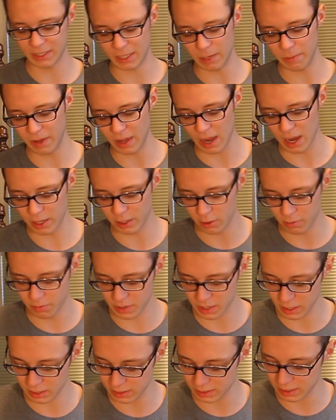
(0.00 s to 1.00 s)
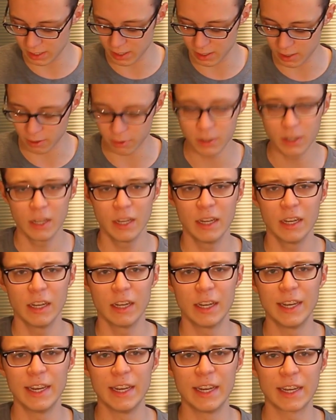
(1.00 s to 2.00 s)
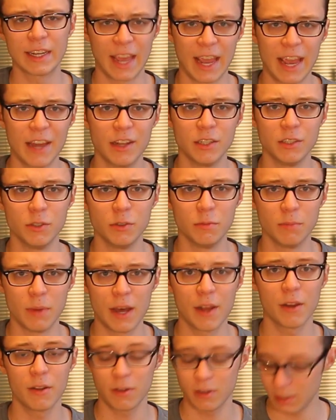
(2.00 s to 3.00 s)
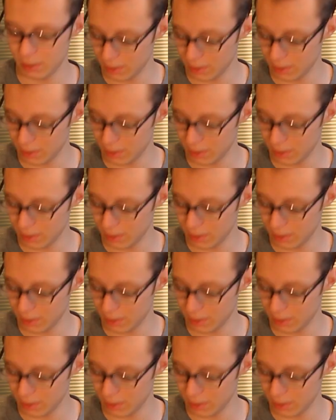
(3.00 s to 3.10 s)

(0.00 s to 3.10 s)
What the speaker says: semi-hollow means, you know, it can't do metal.